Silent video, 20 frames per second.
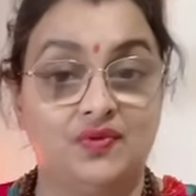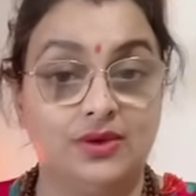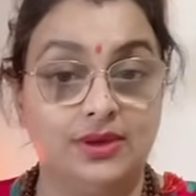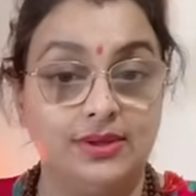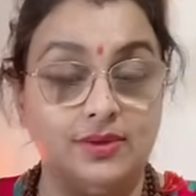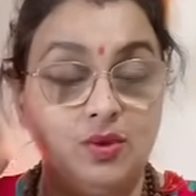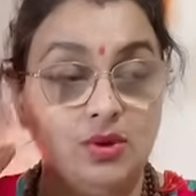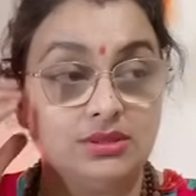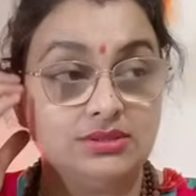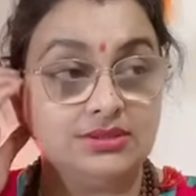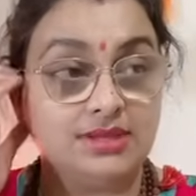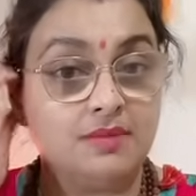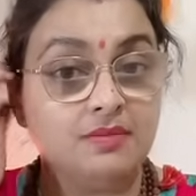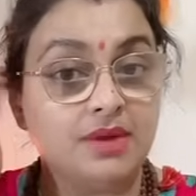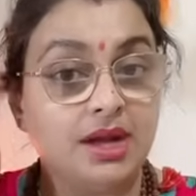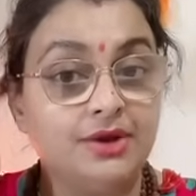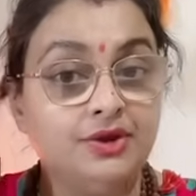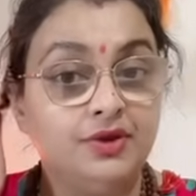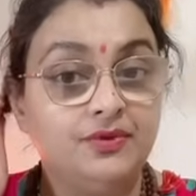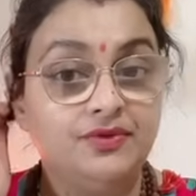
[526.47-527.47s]
you are some
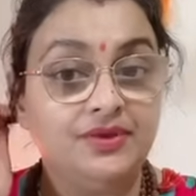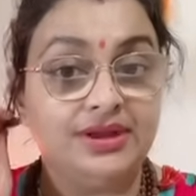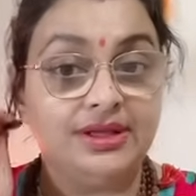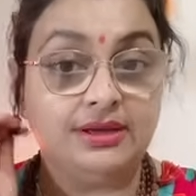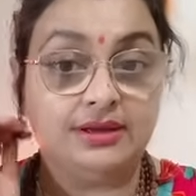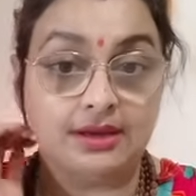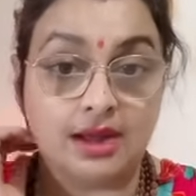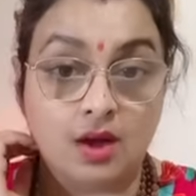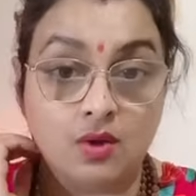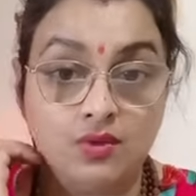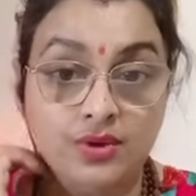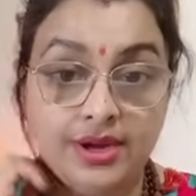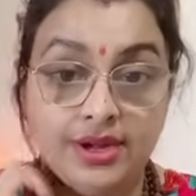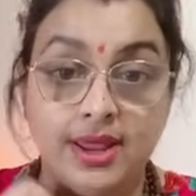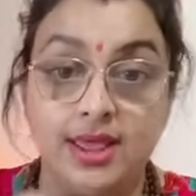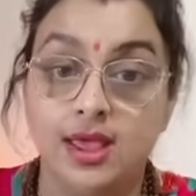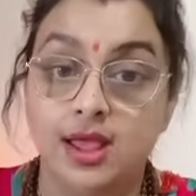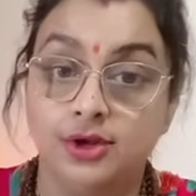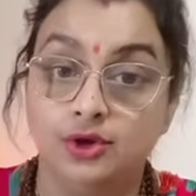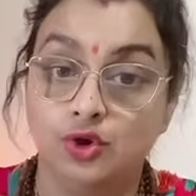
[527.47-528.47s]
kind of very grounded
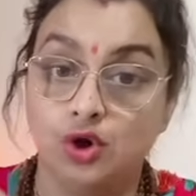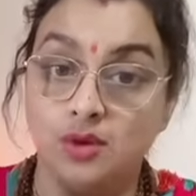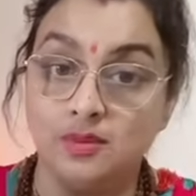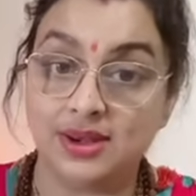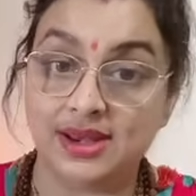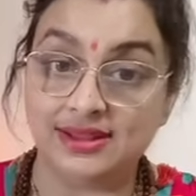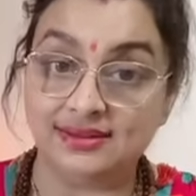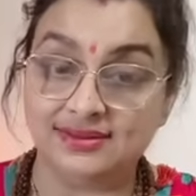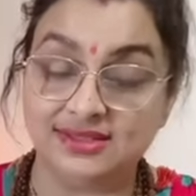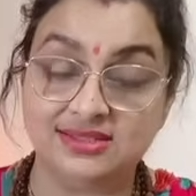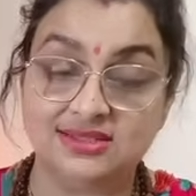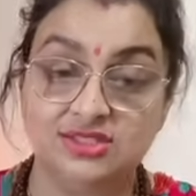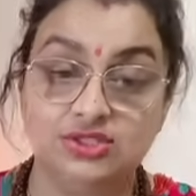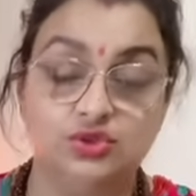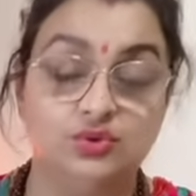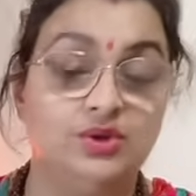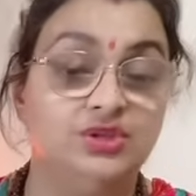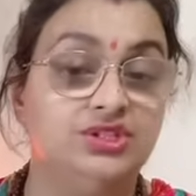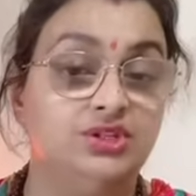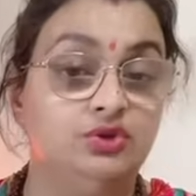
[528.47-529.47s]
normally in this
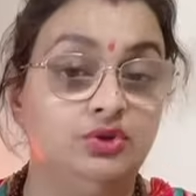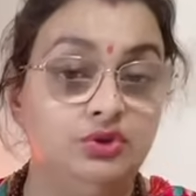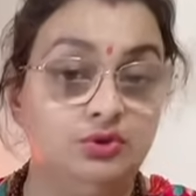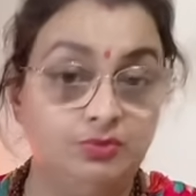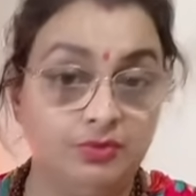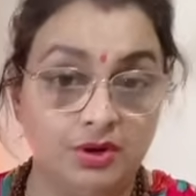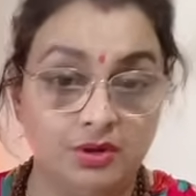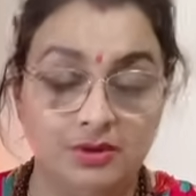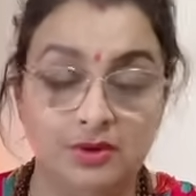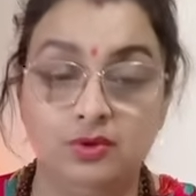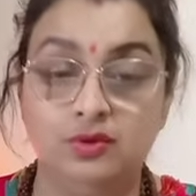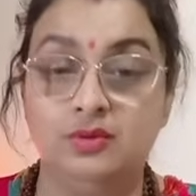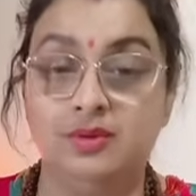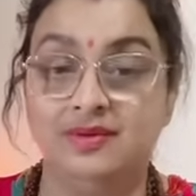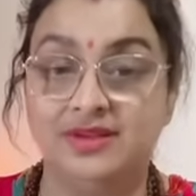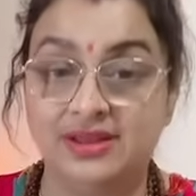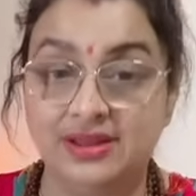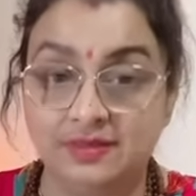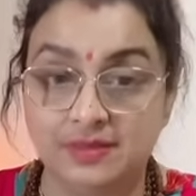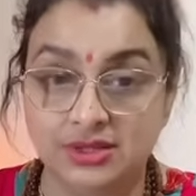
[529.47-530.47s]
situation you probably will be
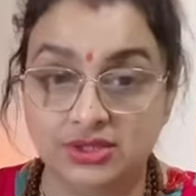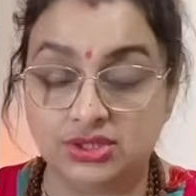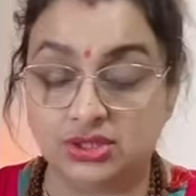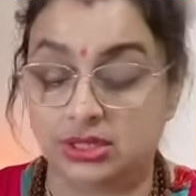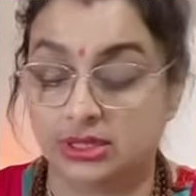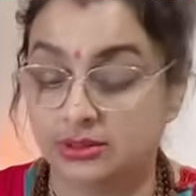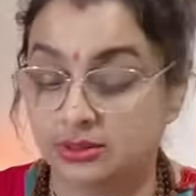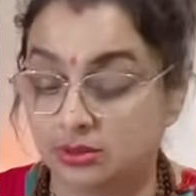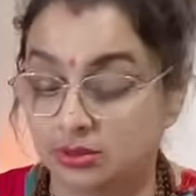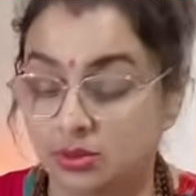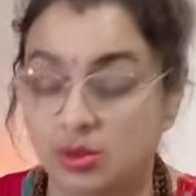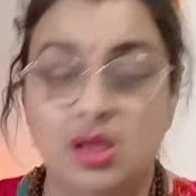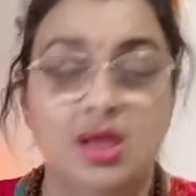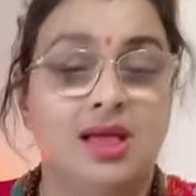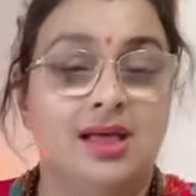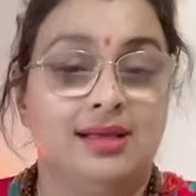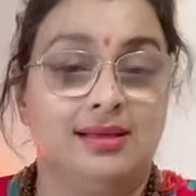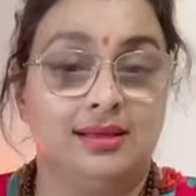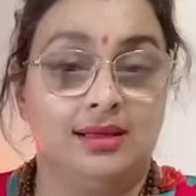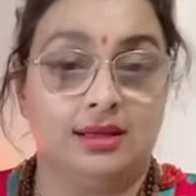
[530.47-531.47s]
very much you know
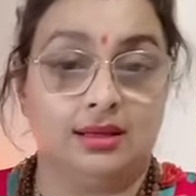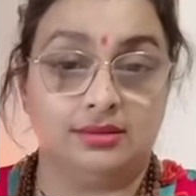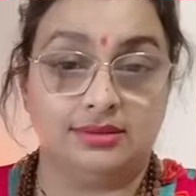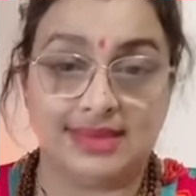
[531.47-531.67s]
uh,